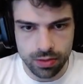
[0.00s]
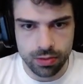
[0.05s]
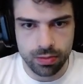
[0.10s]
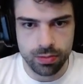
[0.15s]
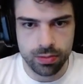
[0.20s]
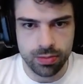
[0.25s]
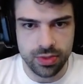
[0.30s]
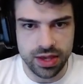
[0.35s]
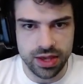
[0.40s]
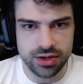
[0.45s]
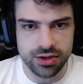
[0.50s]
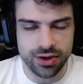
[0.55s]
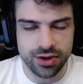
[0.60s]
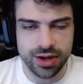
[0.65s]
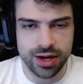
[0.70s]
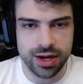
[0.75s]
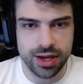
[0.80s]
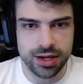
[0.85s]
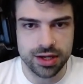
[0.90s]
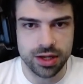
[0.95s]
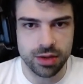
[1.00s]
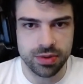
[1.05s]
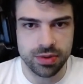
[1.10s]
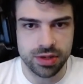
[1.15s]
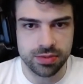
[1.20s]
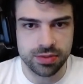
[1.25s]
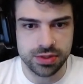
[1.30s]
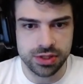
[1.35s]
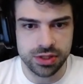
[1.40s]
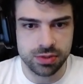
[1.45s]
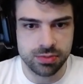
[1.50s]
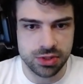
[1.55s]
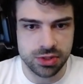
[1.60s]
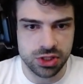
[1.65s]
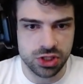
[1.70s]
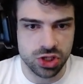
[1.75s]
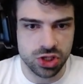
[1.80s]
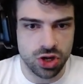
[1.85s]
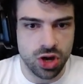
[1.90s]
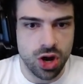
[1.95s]
Then you're going to end up in a
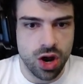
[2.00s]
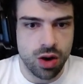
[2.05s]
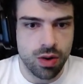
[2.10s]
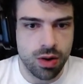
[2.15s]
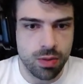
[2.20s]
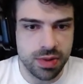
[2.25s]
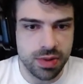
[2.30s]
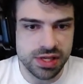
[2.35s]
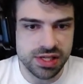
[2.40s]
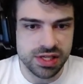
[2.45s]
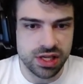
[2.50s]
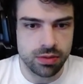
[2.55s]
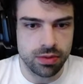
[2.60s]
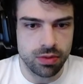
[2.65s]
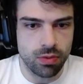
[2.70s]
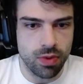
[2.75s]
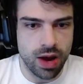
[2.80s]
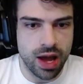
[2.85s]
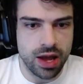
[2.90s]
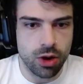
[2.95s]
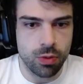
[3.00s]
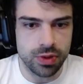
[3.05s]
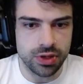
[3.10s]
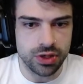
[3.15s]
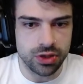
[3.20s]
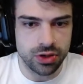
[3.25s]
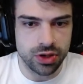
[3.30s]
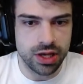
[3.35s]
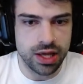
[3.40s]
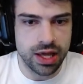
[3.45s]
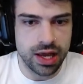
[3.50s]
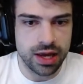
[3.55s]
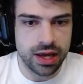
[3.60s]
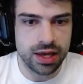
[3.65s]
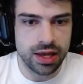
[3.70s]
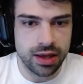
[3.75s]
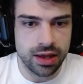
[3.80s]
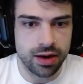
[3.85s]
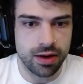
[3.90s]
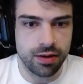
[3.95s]
position where B is going to be wide open. You're going to
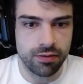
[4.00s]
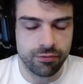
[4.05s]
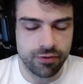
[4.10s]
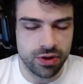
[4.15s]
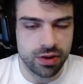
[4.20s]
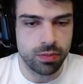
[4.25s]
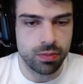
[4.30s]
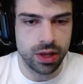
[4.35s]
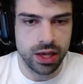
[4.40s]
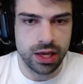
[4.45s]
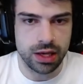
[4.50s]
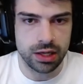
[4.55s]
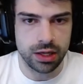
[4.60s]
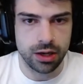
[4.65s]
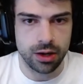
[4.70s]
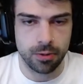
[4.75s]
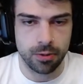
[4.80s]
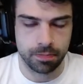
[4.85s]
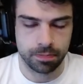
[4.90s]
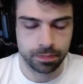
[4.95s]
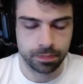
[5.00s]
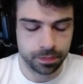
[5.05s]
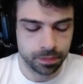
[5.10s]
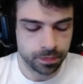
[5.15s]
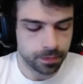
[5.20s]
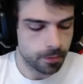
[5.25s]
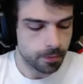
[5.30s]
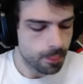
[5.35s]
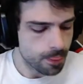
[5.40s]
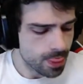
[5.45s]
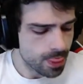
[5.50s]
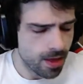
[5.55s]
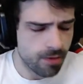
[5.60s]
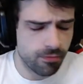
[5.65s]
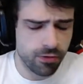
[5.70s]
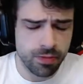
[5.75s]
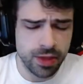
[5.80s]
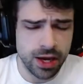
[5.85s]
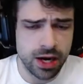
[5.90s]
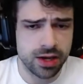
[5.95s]
get a free plant here.
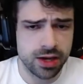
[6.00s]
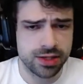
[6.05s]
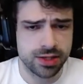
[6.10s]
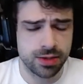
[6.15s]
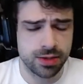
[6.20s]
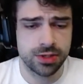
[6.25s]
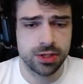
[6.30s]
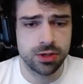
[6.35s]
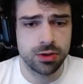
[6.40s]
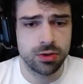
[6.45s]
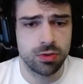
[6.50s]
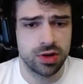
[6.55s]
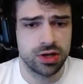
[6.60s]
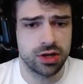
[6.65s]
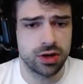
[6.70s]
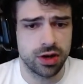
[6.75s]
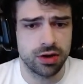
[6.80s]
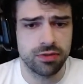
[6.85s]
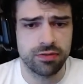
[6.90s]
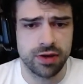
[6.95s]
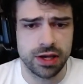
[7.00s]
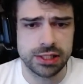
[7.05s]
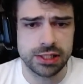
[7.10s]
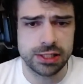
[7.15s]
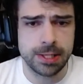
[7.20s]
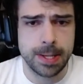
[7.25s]
From there, it's up to you to win your gunfights.